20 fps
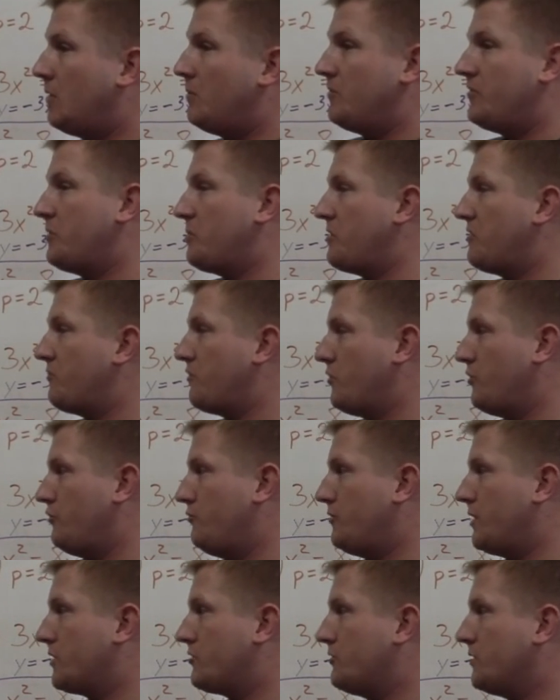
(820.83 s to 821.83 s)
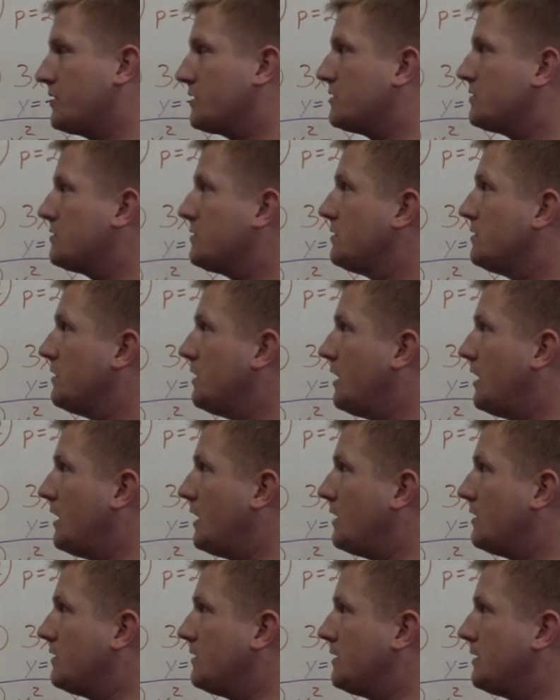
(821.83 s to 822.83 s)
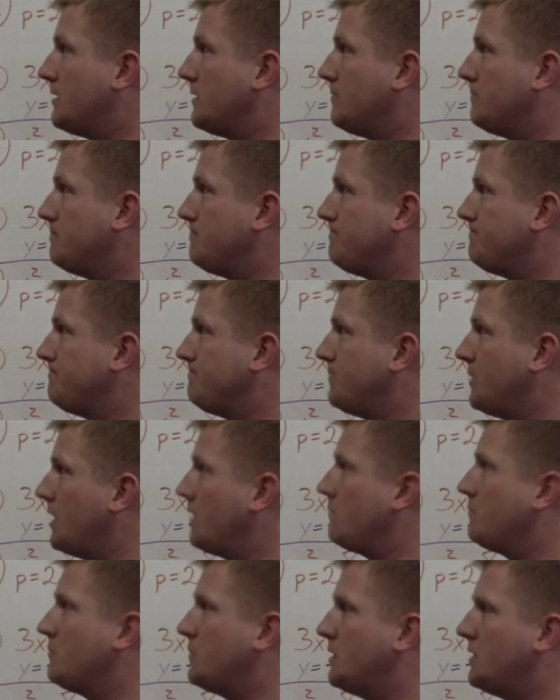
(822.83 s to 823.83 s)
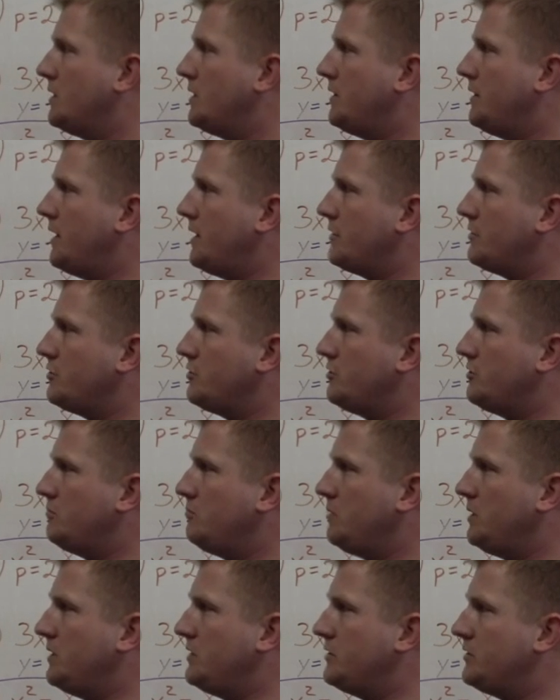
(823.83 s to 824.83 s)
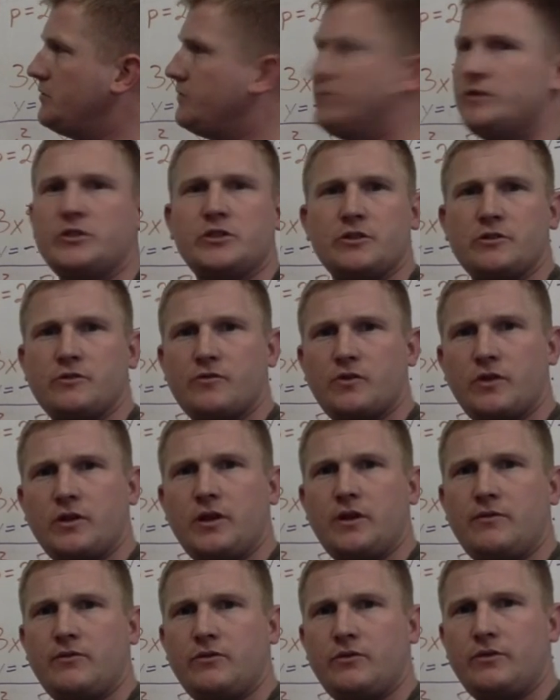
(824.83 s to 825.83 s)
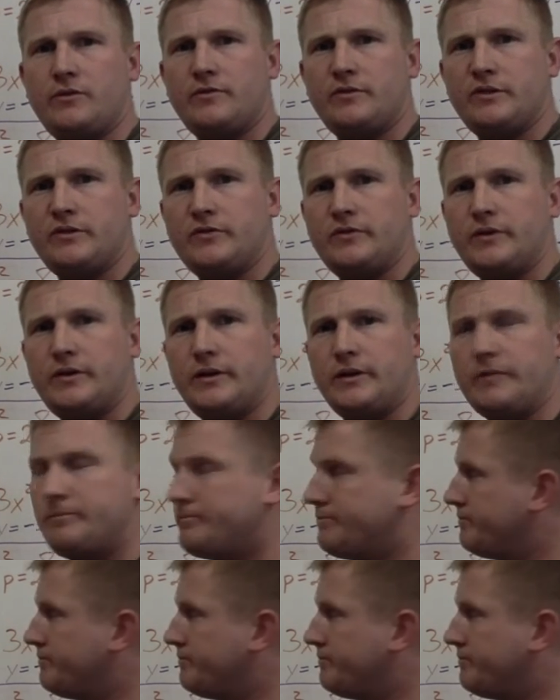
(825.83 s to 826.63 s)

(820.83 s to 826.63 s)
Same thing for the directrix. And yeah, that should be sufficient for the evil of this video.